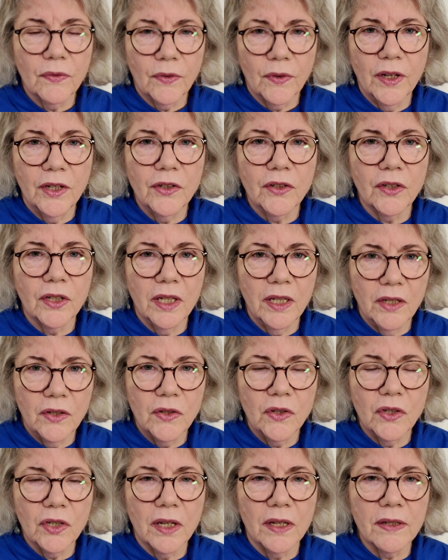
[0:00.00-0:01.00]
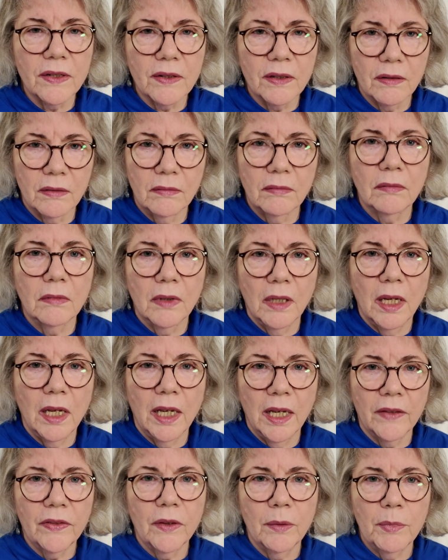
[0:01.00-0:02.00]
of French is just
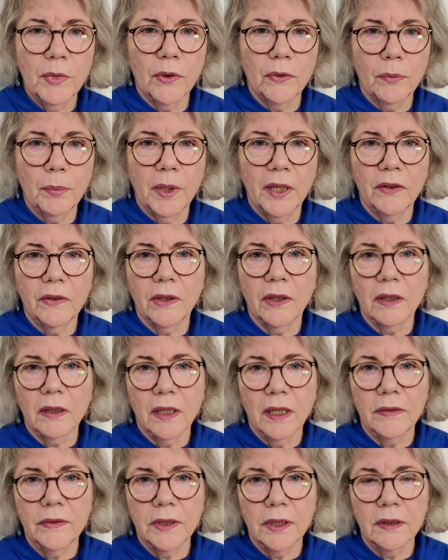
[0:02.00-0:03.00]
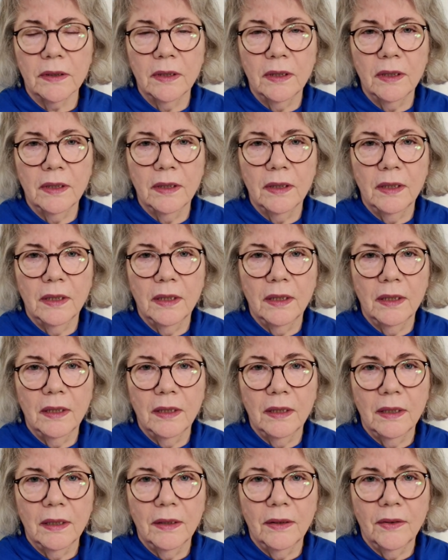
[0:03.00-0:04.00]
at the most basic level.
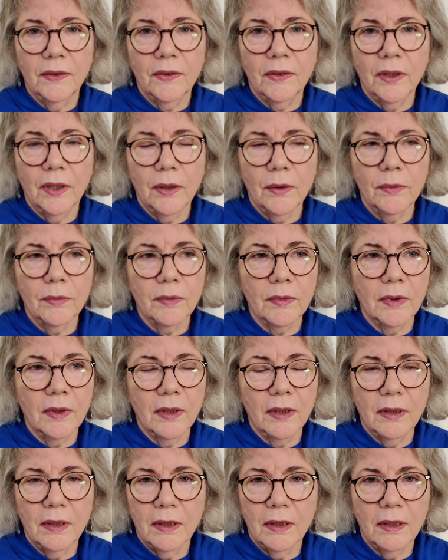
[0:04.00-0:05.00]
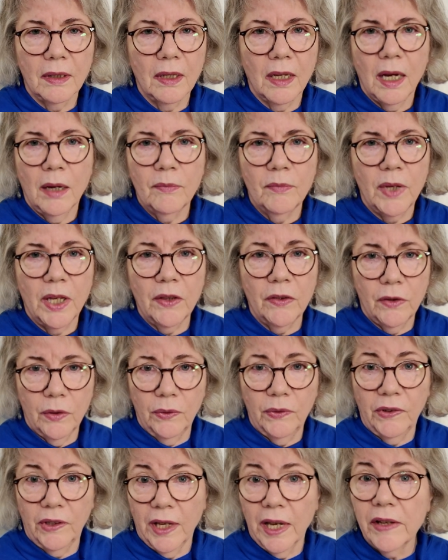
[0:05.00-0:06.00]
So I'm
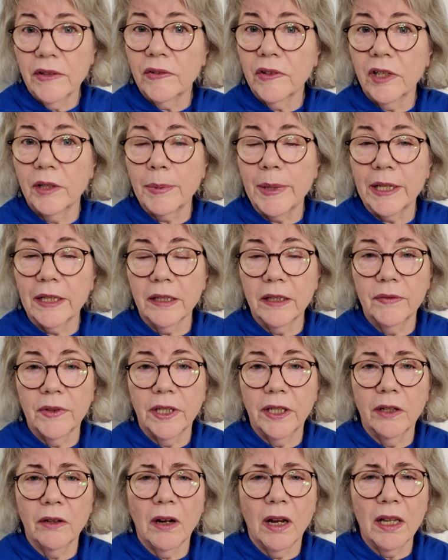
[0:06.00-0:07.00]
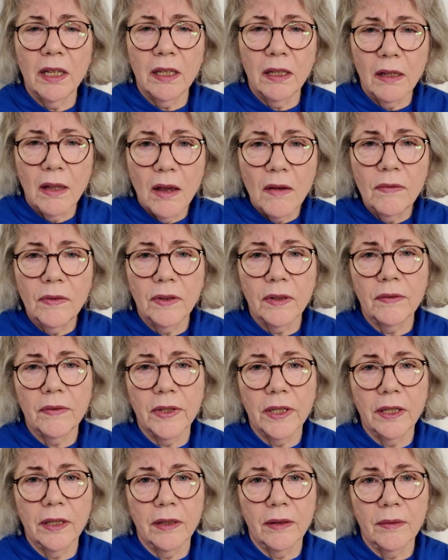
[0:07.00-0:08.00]
enthusiastic about living here. I love
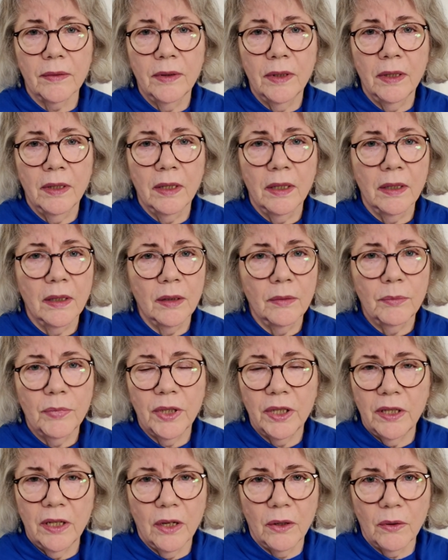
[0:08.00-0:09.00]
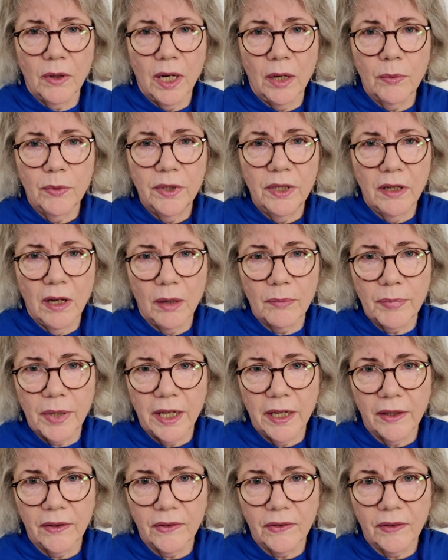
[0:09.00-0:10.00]
living here. But no, I would not
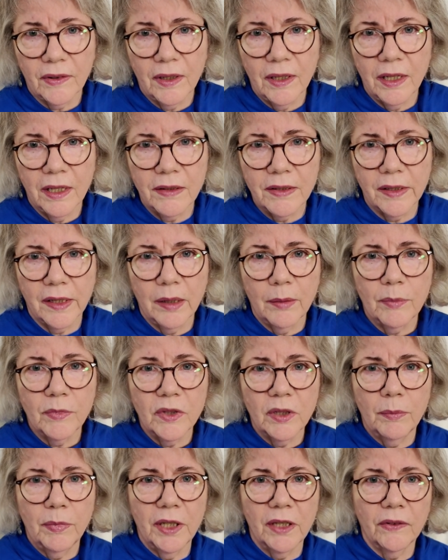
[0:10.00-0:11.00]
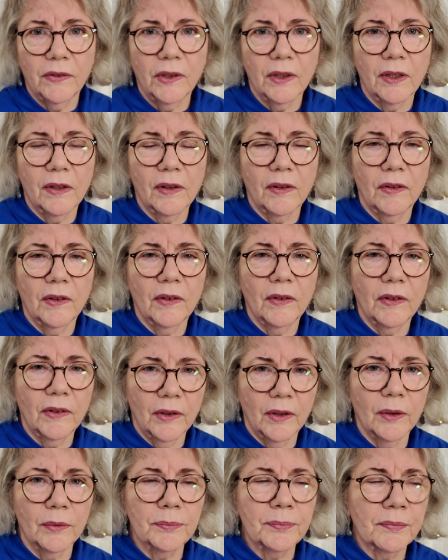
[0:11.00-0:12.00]
pass an exam to be a citizen.
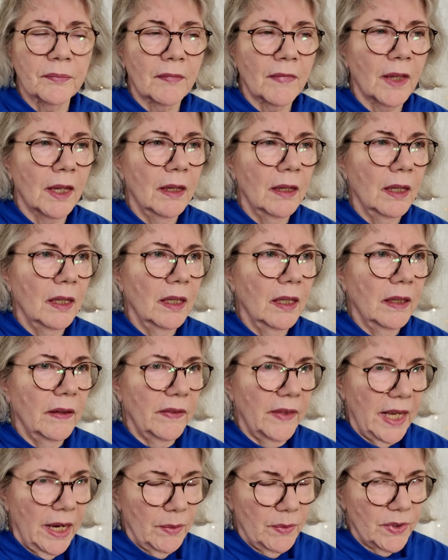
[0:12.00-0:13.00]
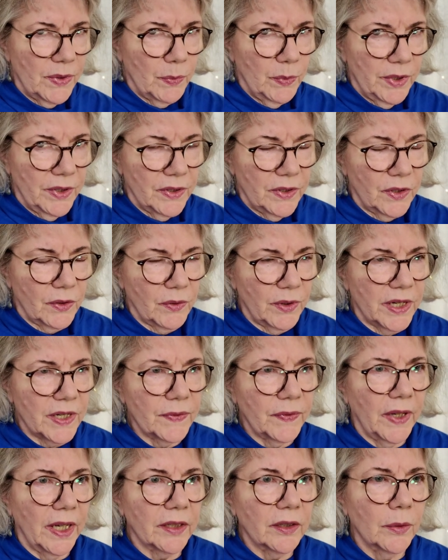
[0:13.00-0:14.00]
So that was one
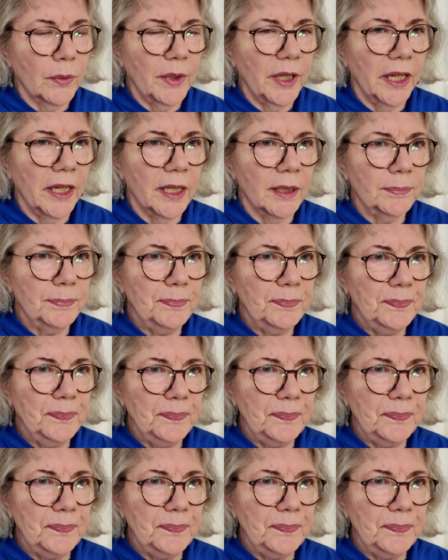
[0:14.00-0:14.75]
stress factor we had.